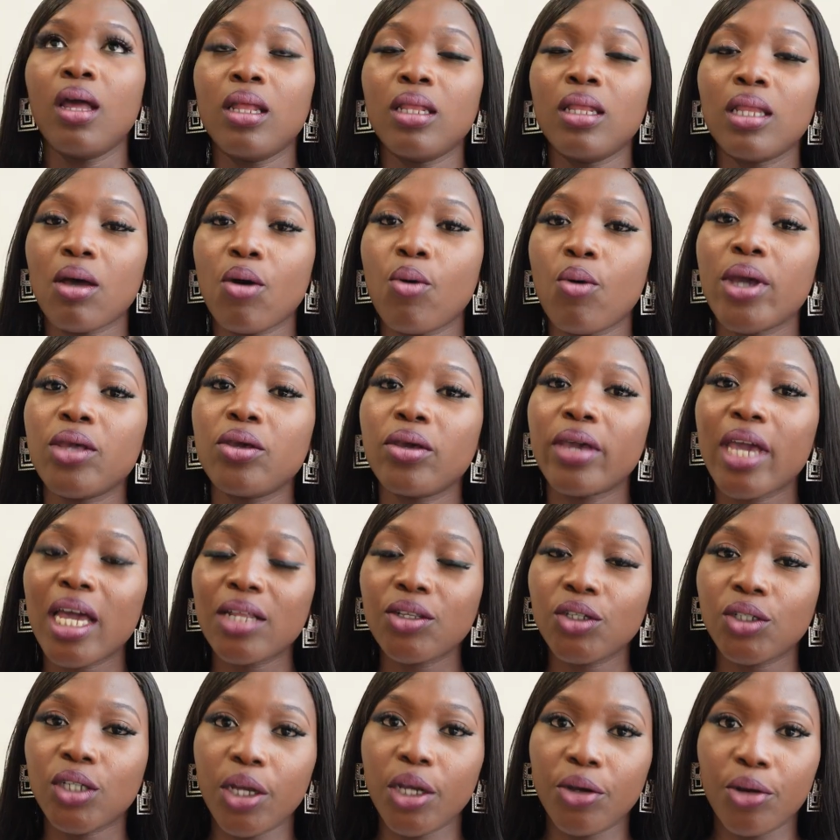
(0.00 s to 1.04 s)
Now, when you get
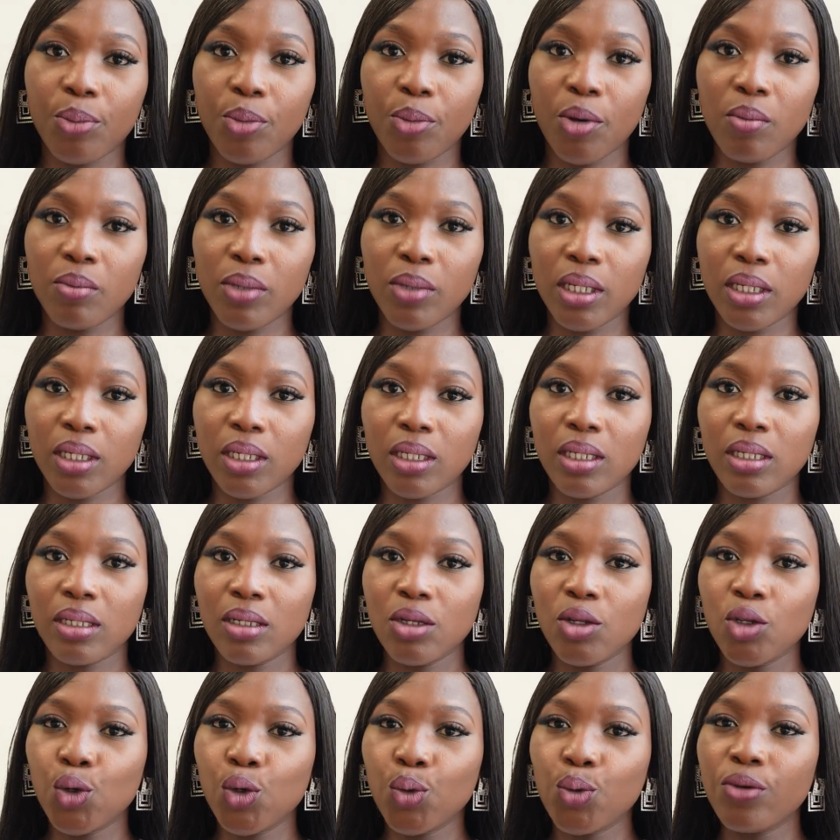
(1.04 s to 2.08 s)
to Czech Republic,
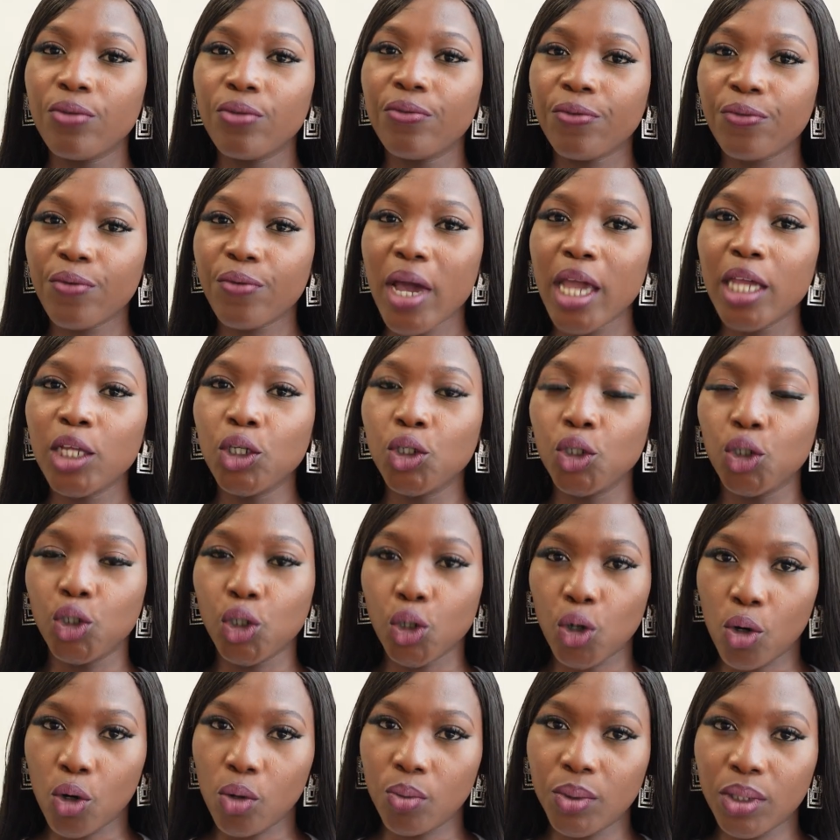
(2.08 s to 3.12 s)
you would find
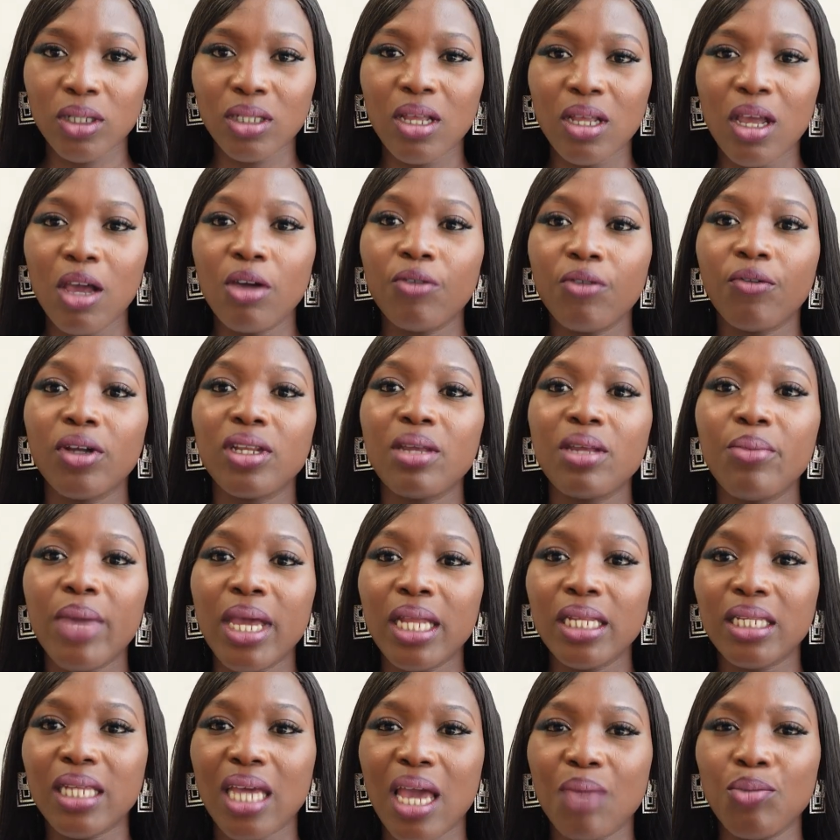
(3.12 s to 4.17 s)
jobs. For the
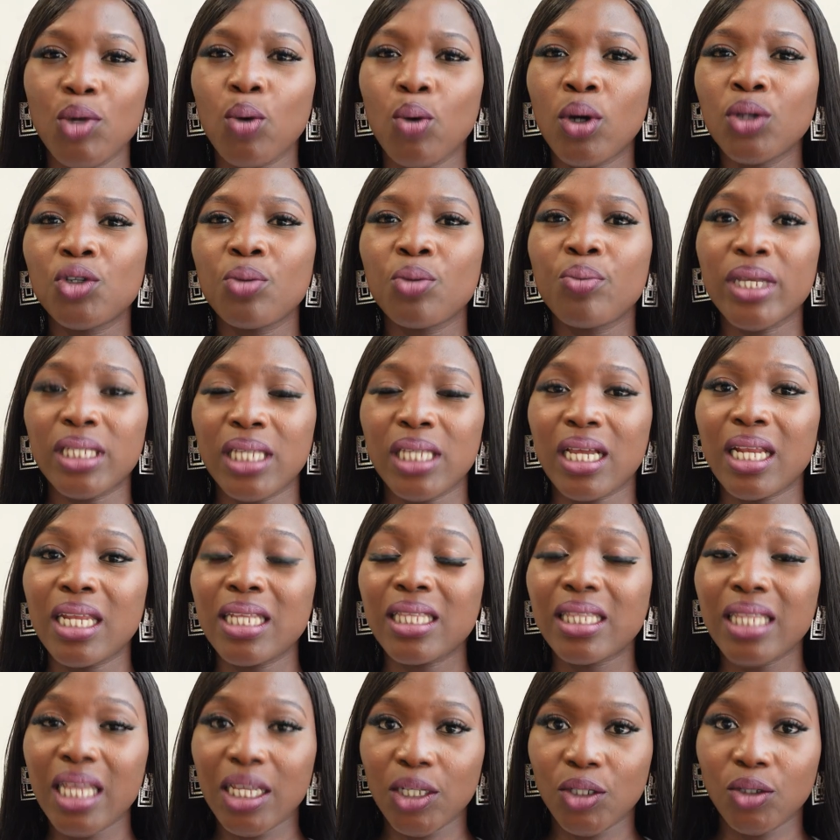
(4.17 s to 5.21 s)
meantime, you want to basically
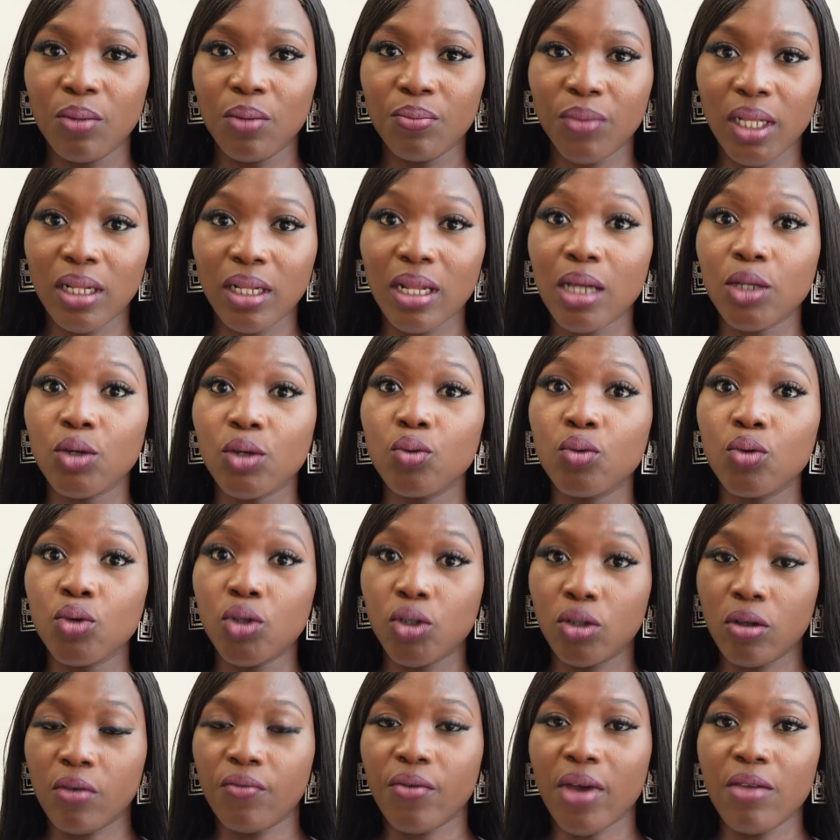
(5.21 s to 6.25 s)
take something that you would
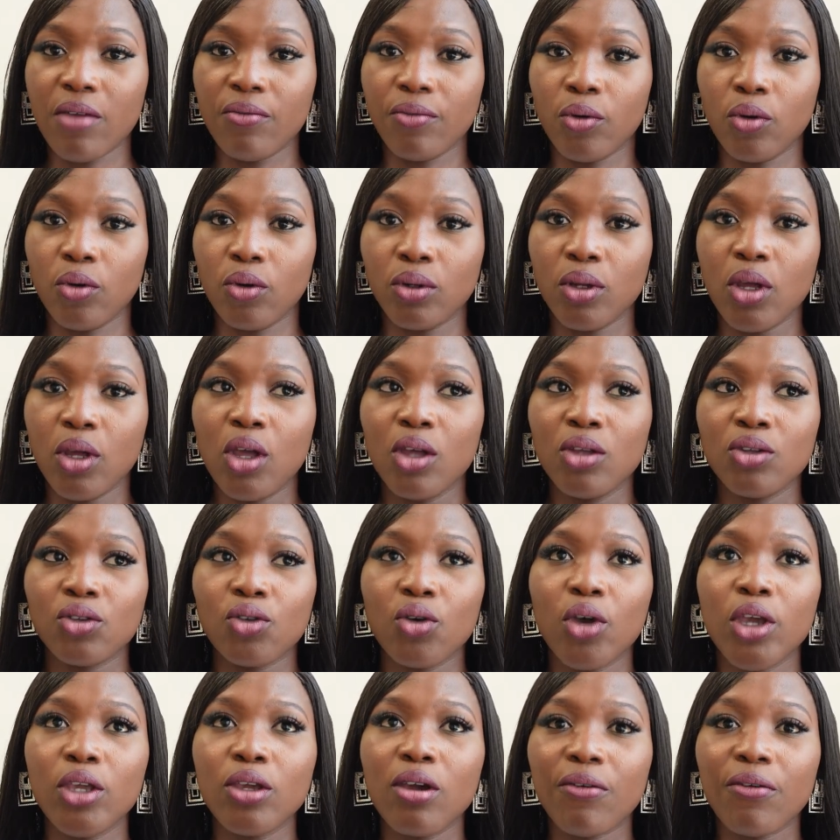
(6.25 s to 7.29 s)
survive on.
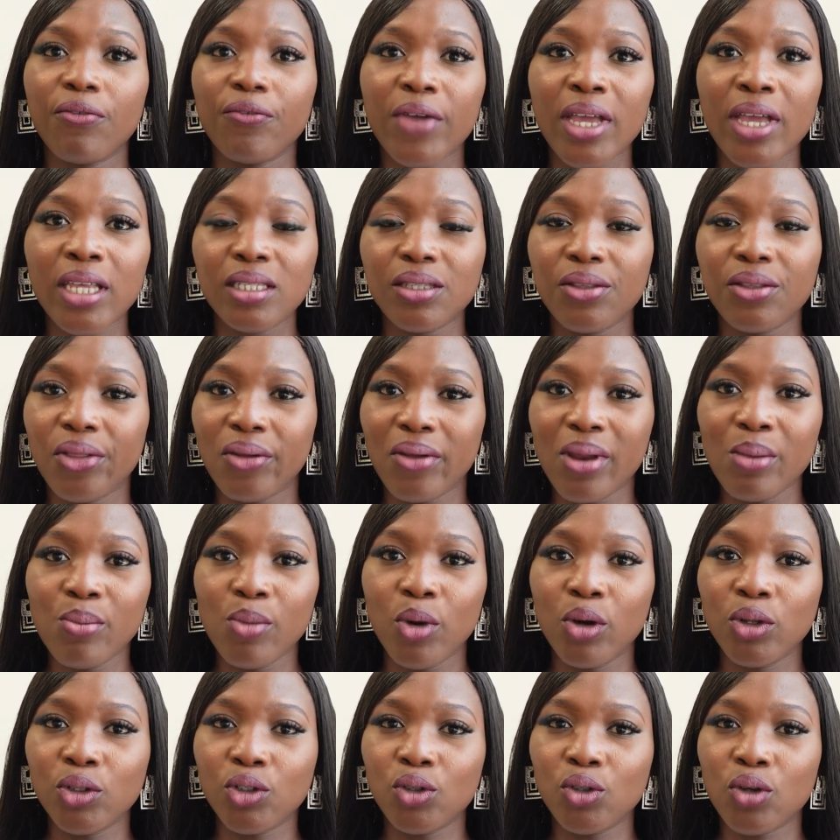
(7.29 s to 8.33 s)
So in your first 3
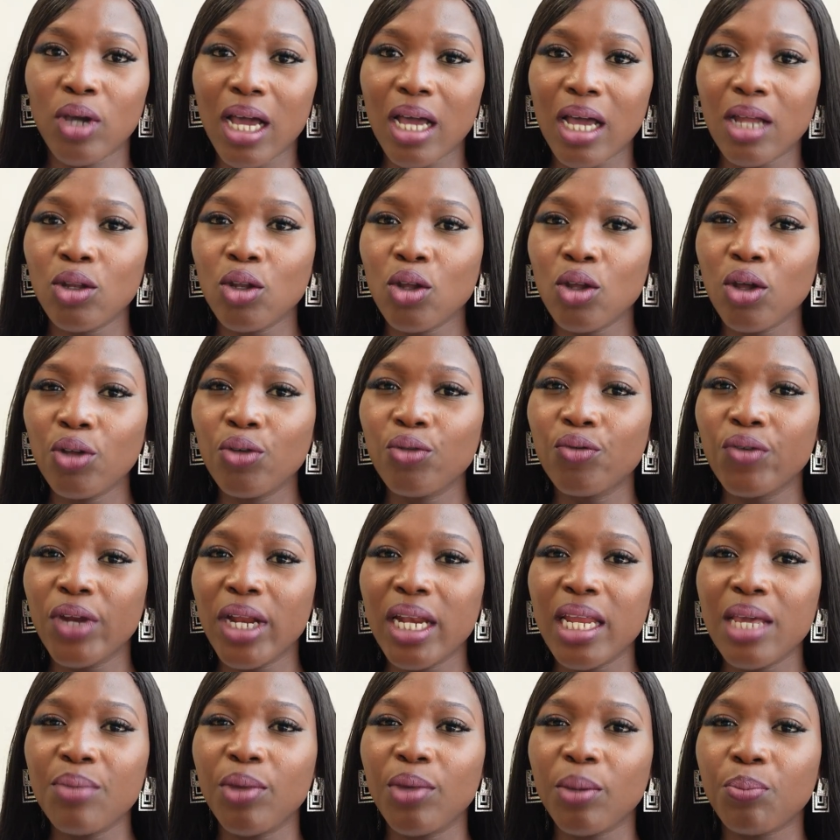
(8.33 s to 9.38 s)
months, you cannot
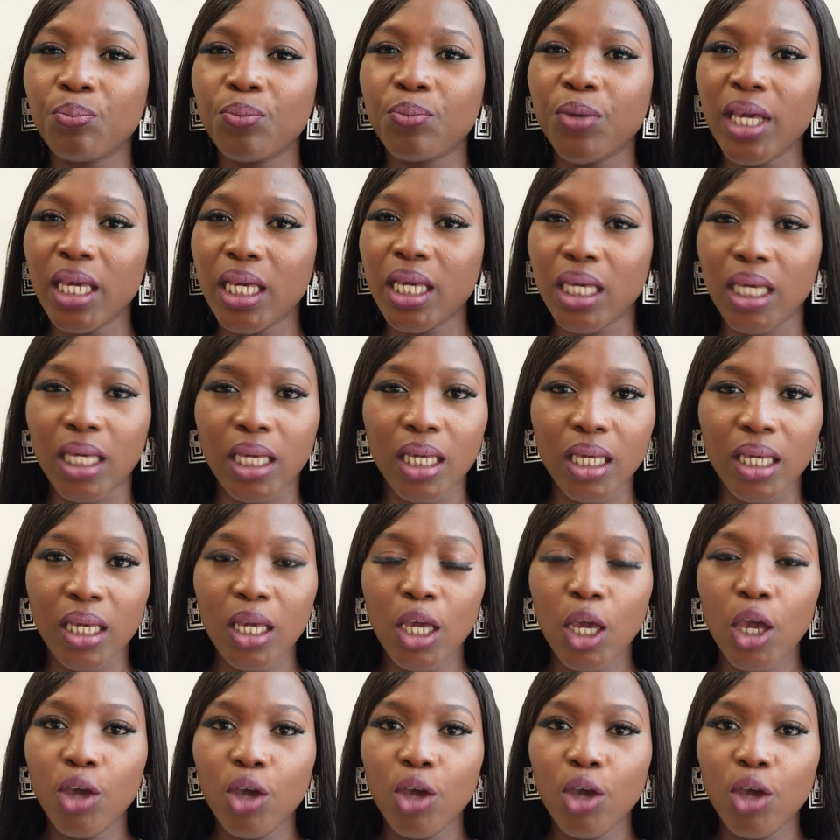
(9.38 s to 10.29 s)
really be picky.